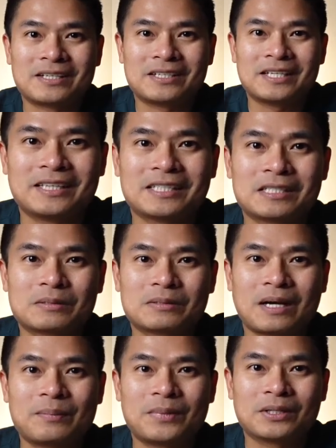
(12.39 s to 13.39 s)
hit the
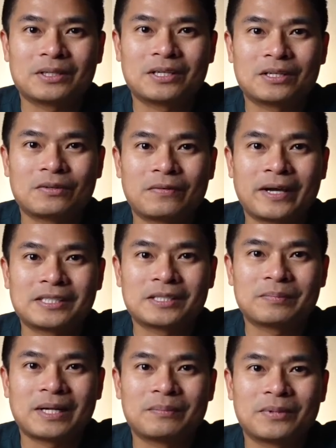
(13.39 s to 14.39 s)
subscribe button and
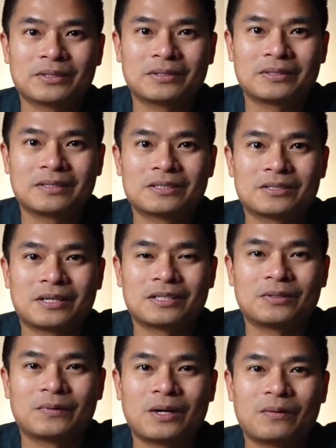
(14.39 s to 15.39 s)
notification bell button so that
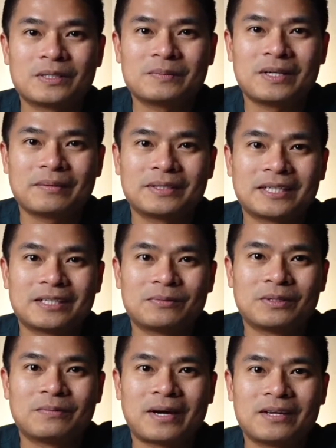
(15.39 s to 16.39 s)
you will always be updated
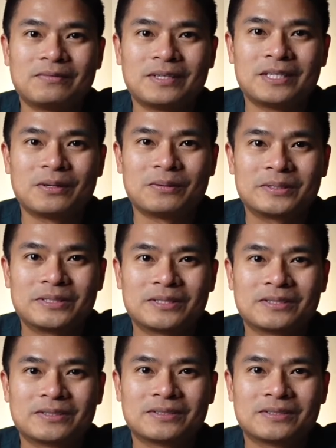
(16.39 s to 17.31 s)
with my videos.